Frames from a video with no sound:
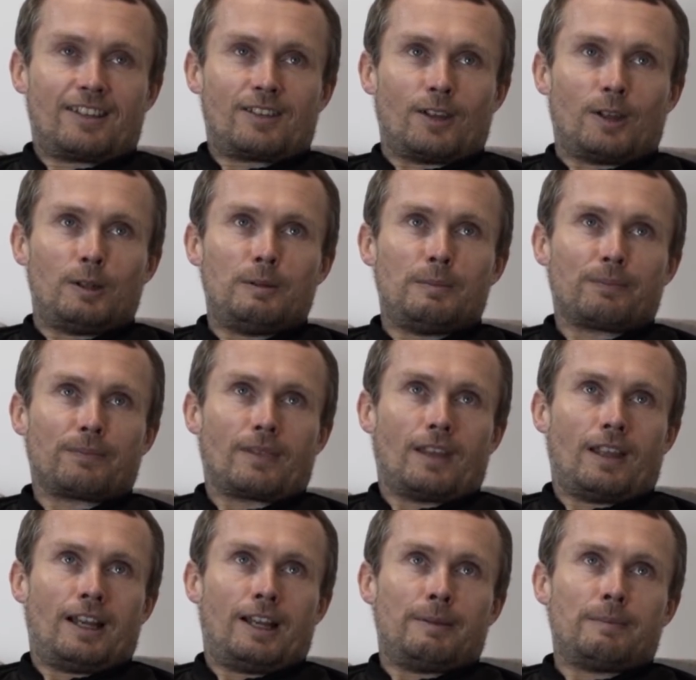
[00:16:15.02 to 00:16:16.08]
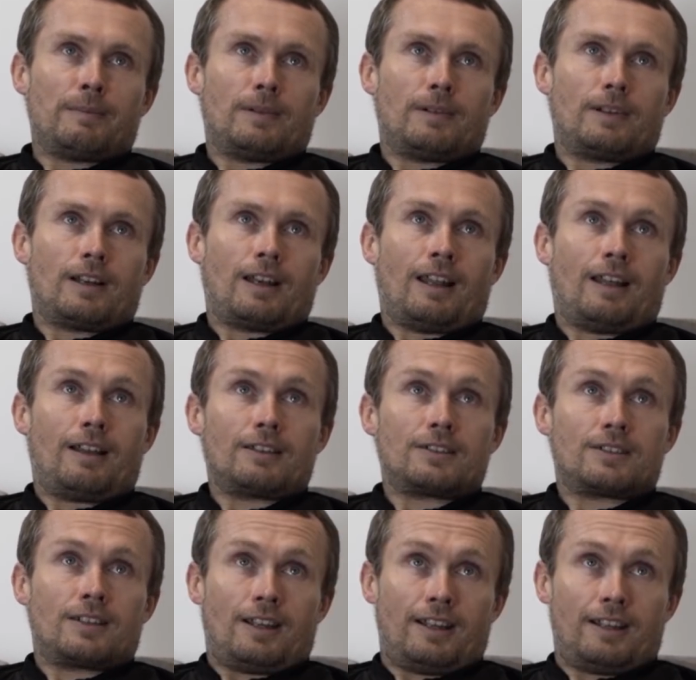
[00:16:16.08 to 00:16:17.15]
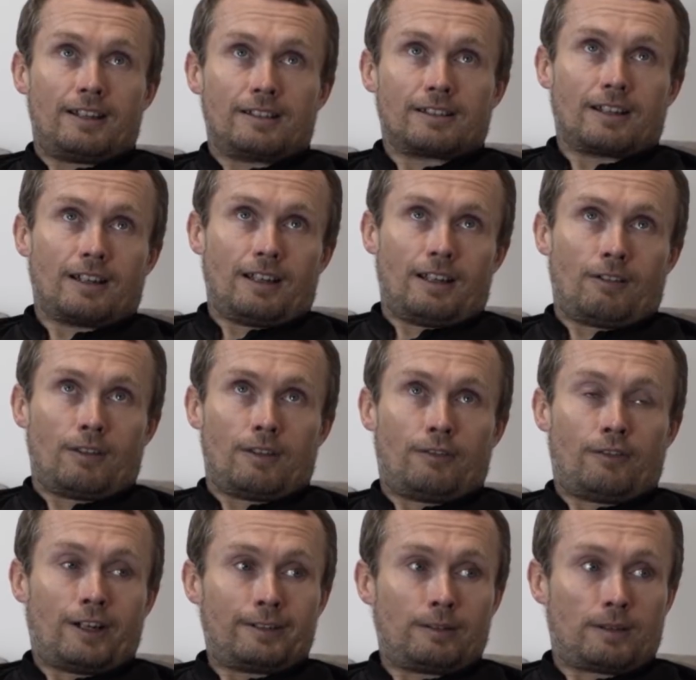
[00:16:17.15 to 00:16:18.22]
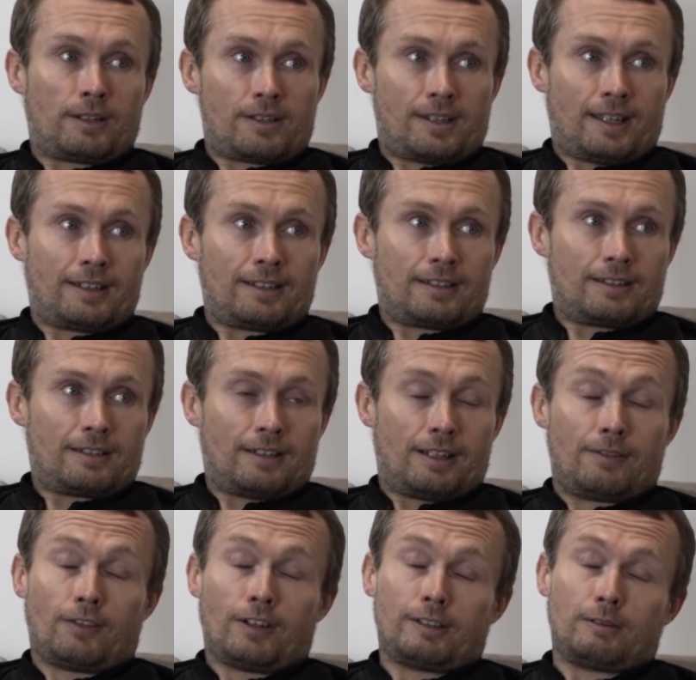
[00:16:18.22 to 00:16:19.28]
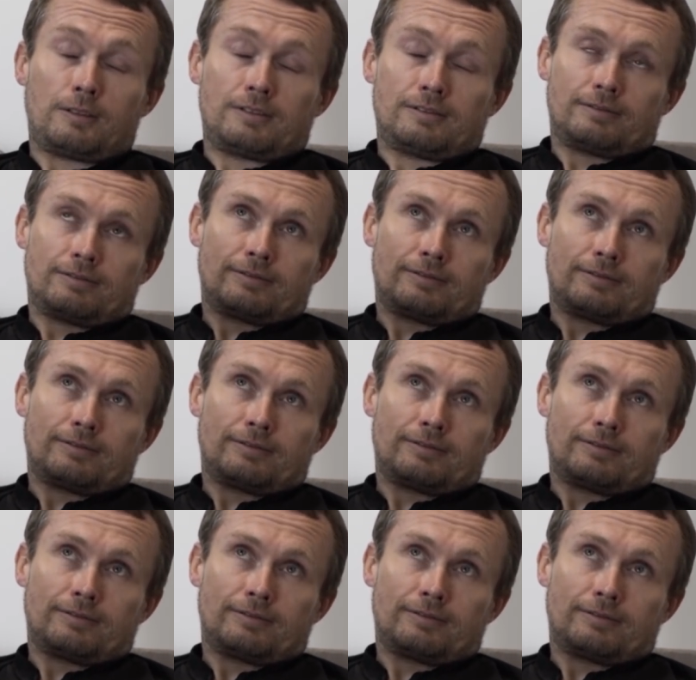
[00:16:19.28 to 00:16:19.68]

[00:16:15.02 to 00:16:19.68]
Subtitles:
So last year on the final descent, final